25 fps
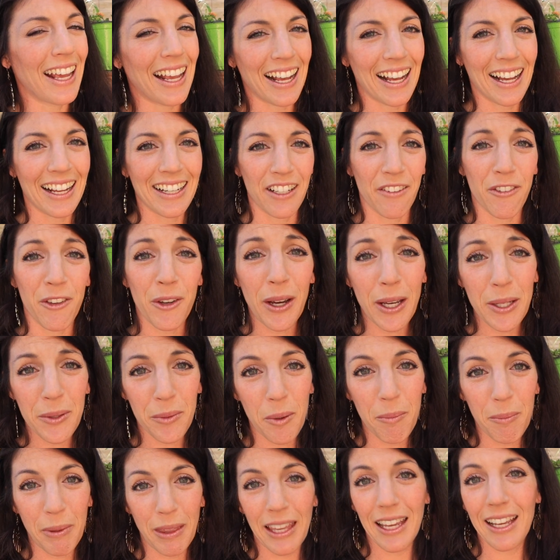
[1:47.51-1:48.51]
And if you guys
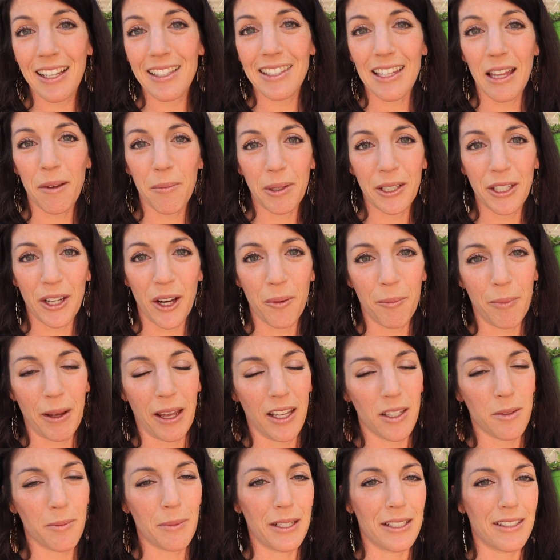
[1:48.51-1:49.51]
want plans, let me know. My
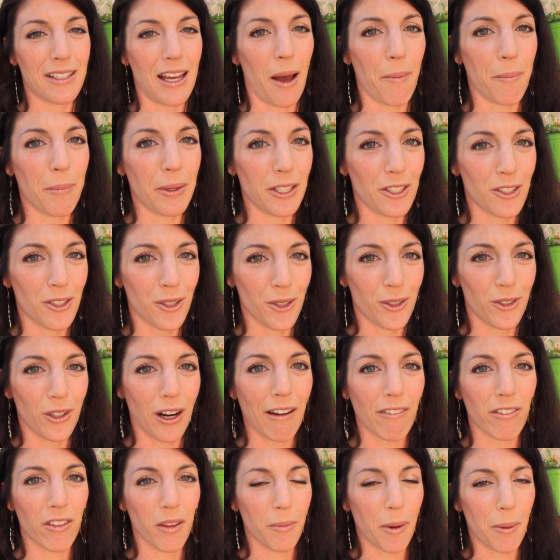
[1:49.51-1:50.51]
husband is happy to
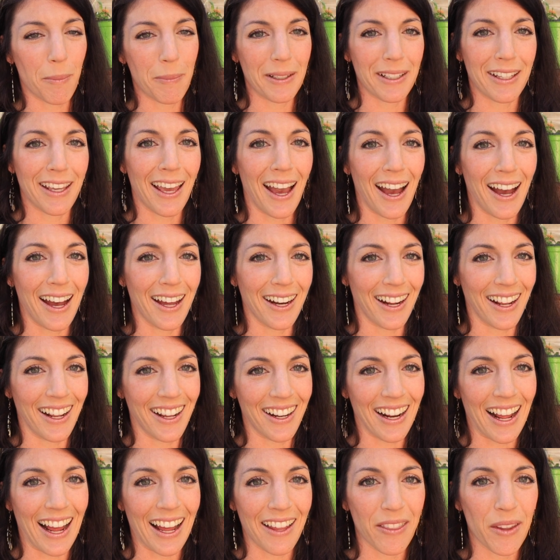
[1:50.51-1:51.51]
draft them up in C A D
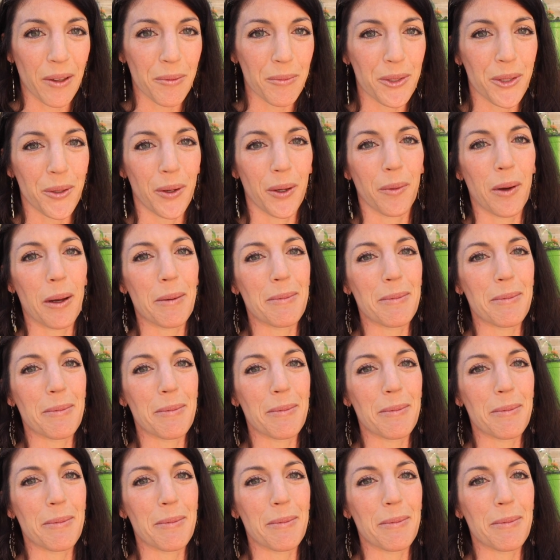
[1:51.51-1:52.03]
and add them to our